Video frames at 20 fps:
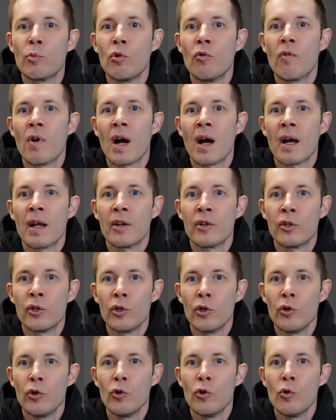move on
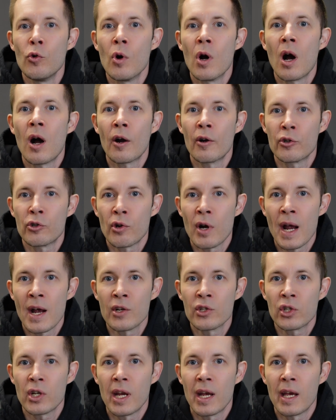to our
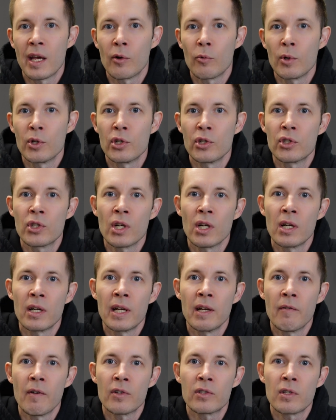trash can, which is going to
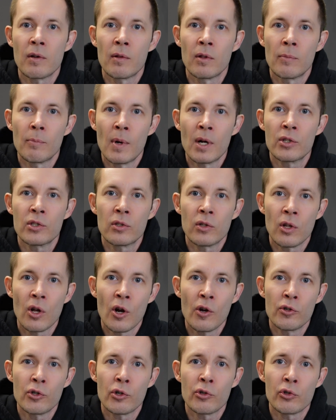give us a much
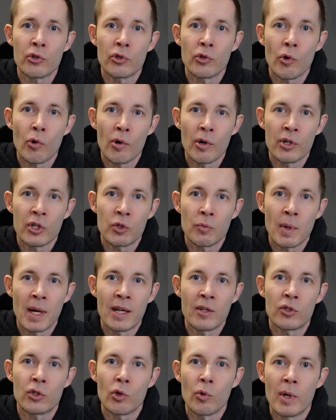larger storage
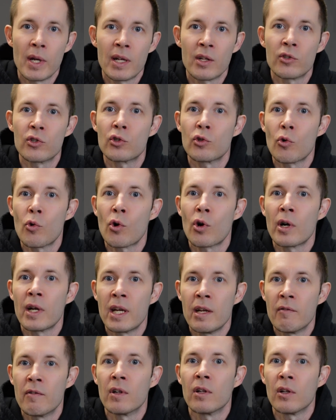space so we can store
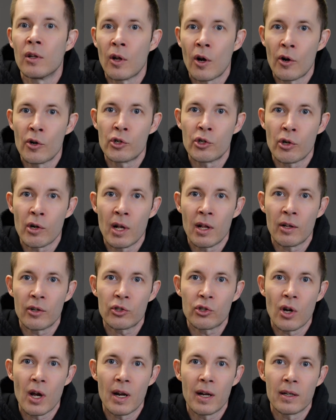even larger
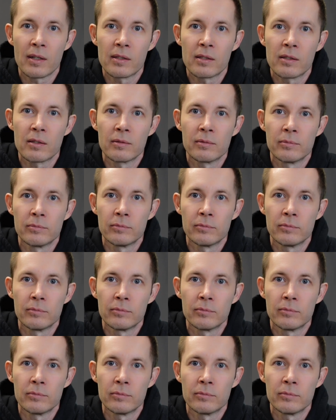electronics.